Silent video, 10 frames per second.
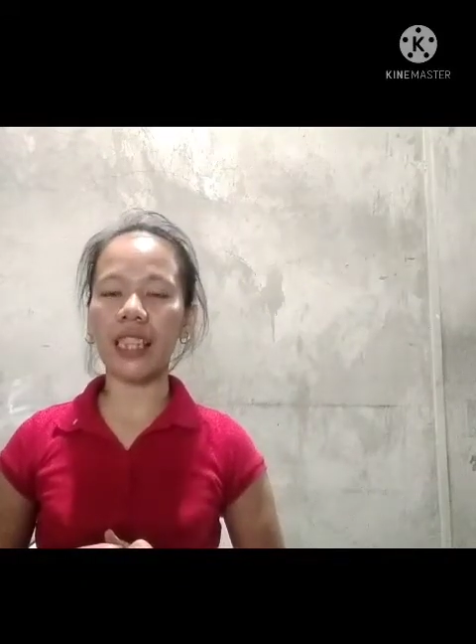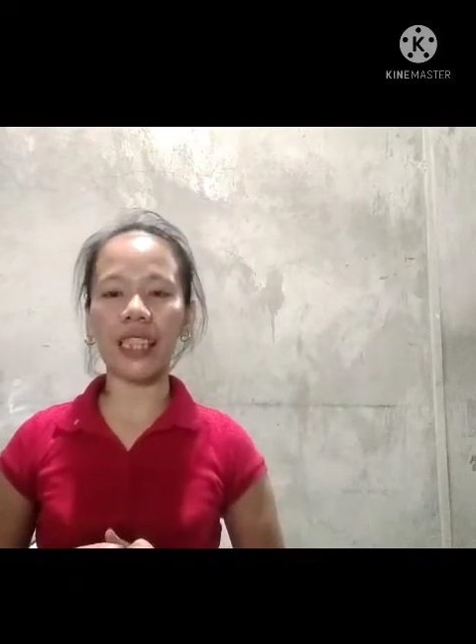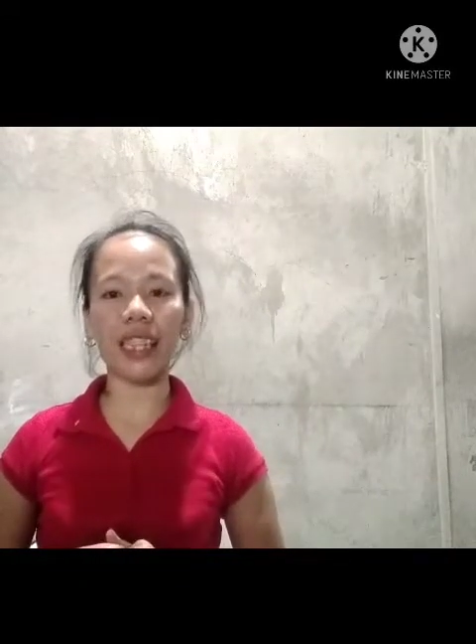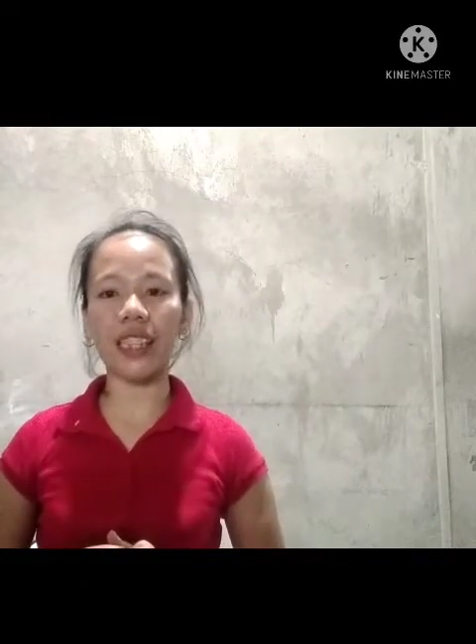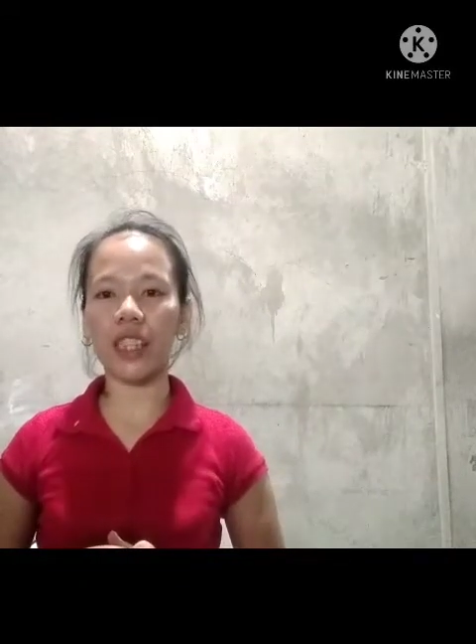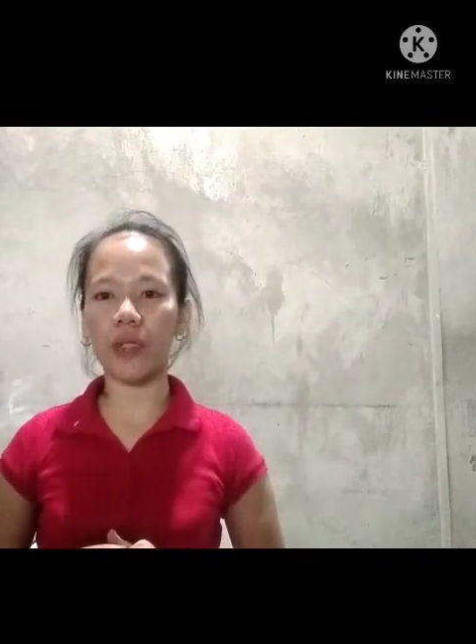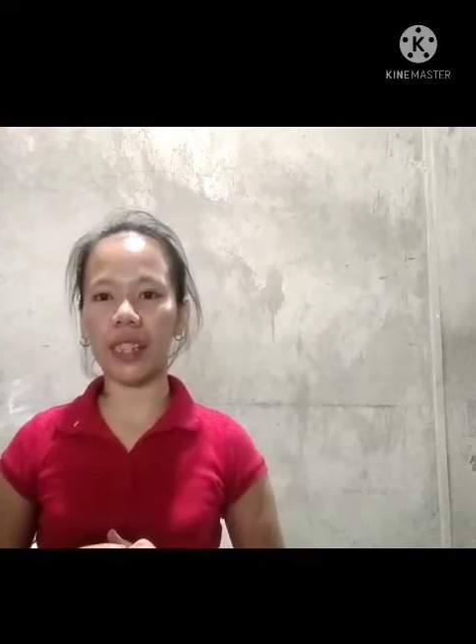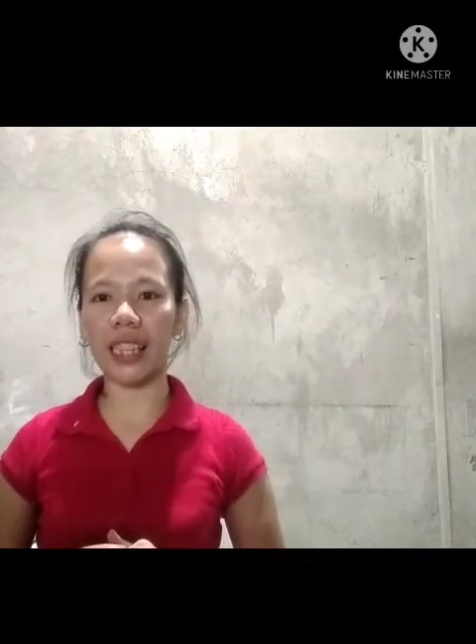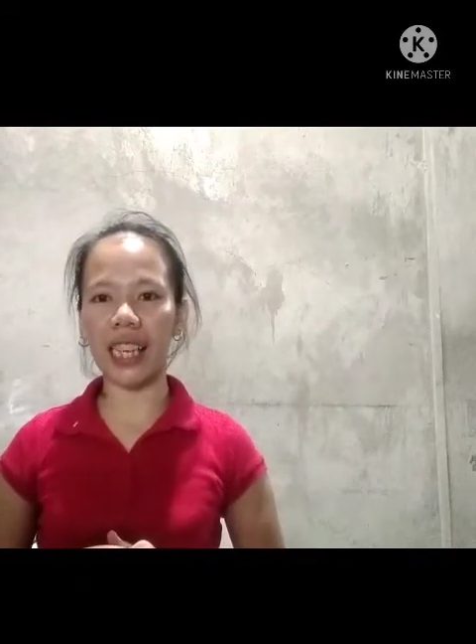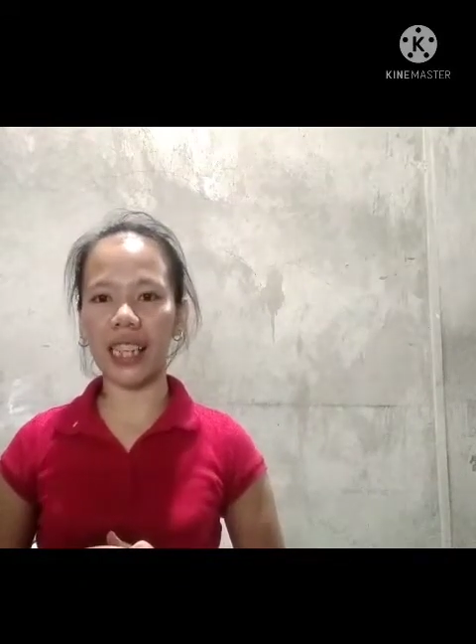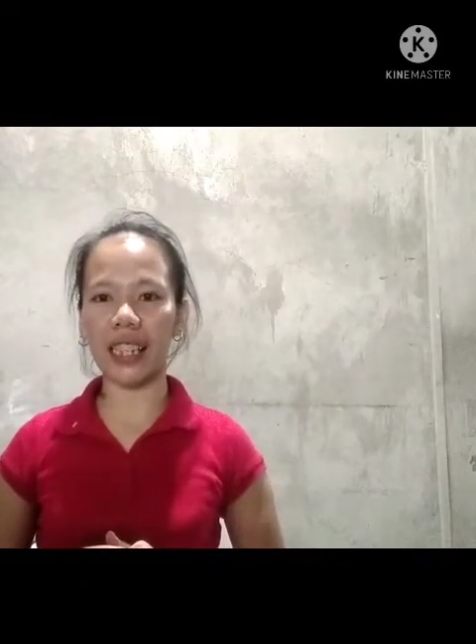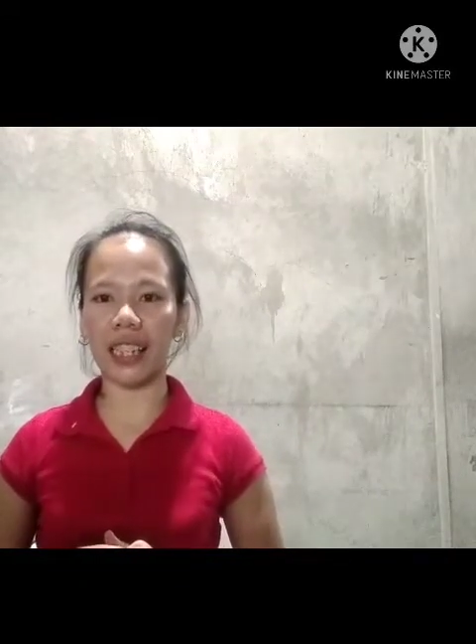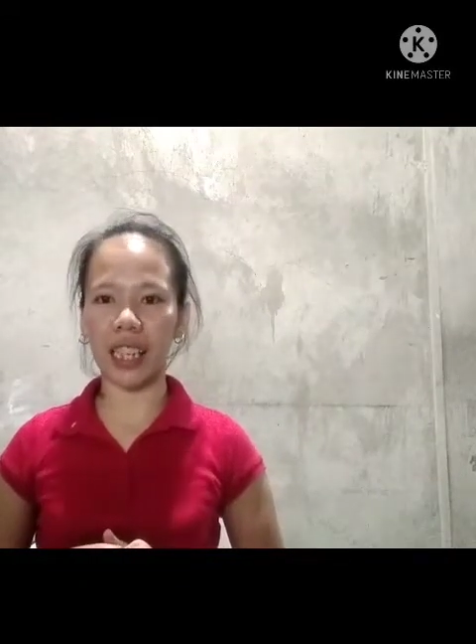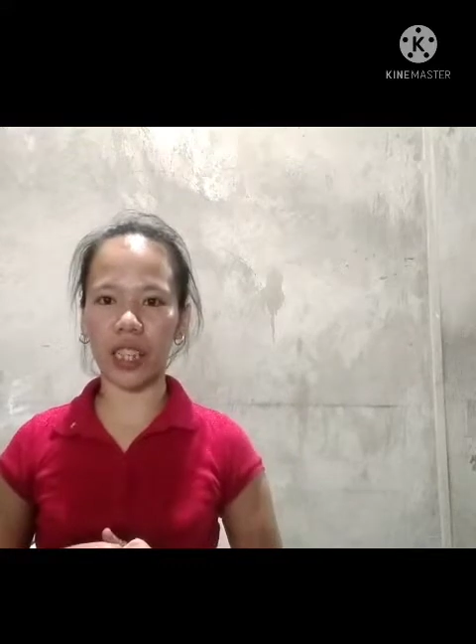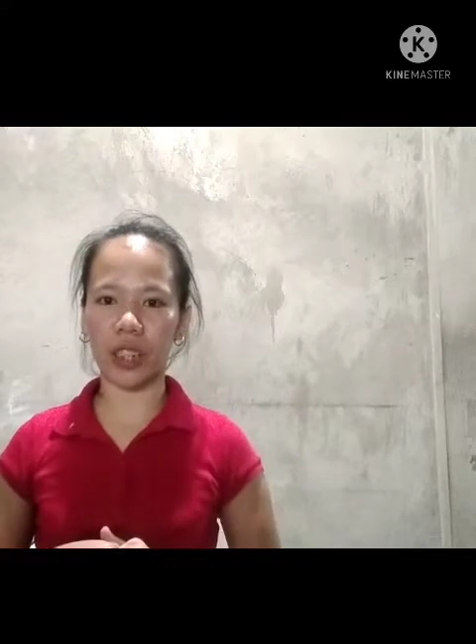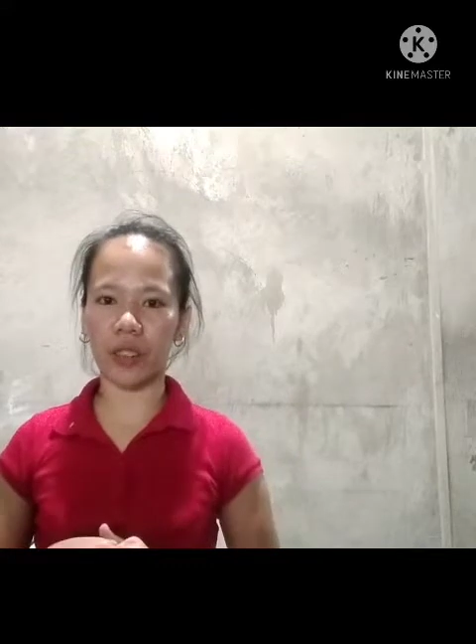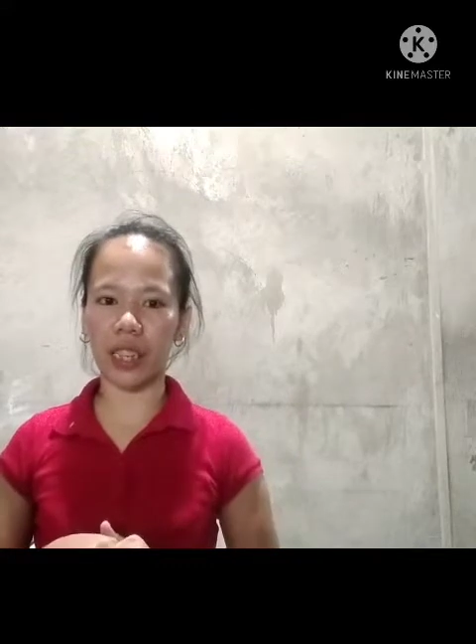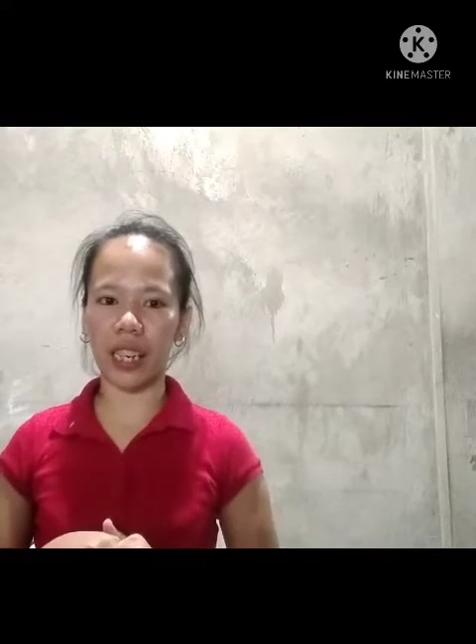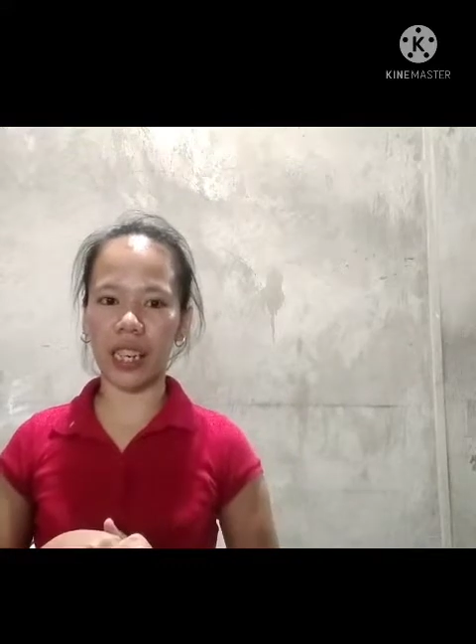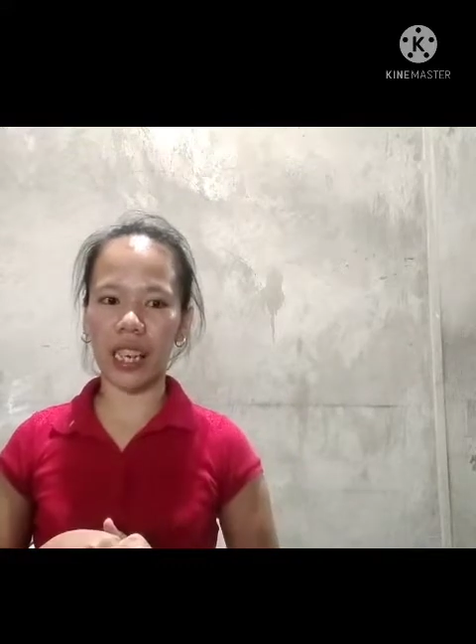till the 20th
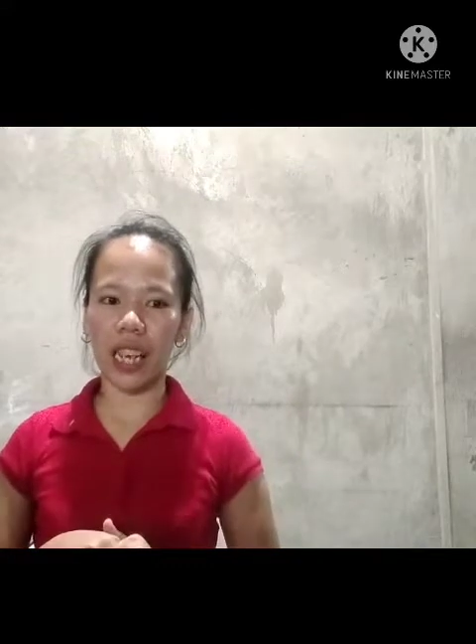century.